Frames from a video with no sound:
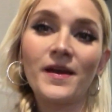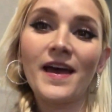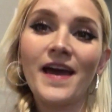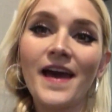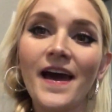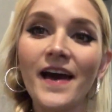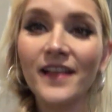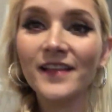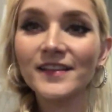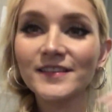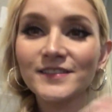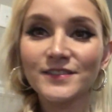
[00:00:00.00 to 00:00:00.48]

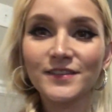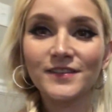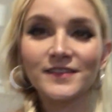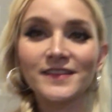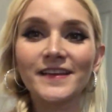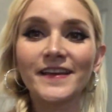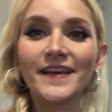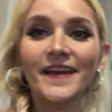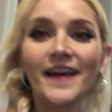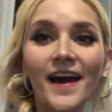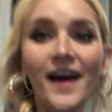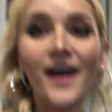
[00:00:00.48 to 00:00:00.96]
Alan's on
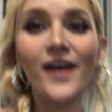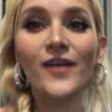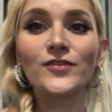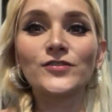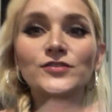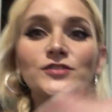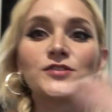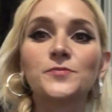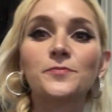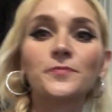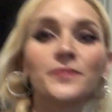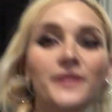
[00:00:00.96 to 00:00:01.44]
the
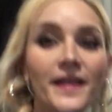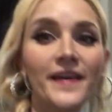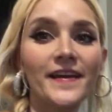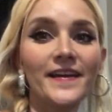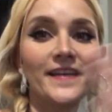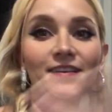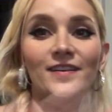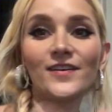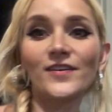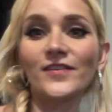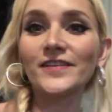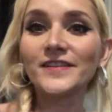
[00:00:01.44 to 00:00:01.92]
couch,
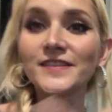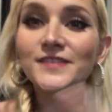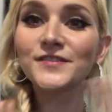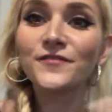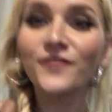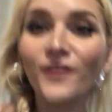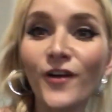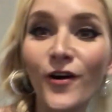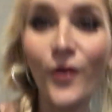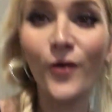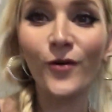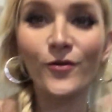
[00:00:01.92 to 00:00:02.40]
playing on his
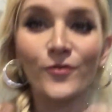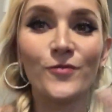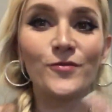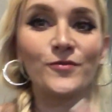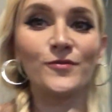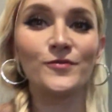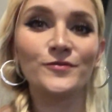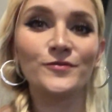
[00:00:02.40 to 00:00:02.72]
phone.